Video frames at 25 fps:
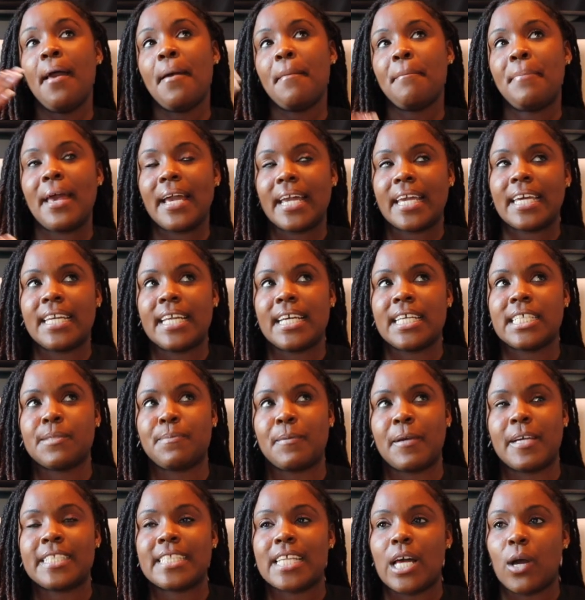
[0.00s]
Back in that
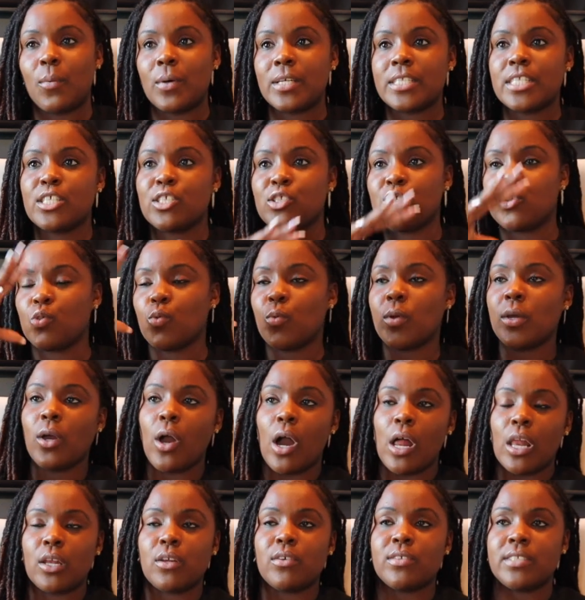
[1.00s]
space, I wasn't doing
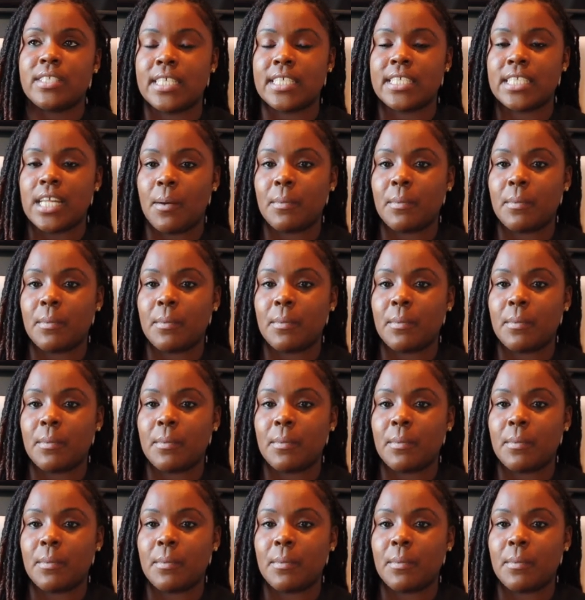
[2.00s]
all of those things.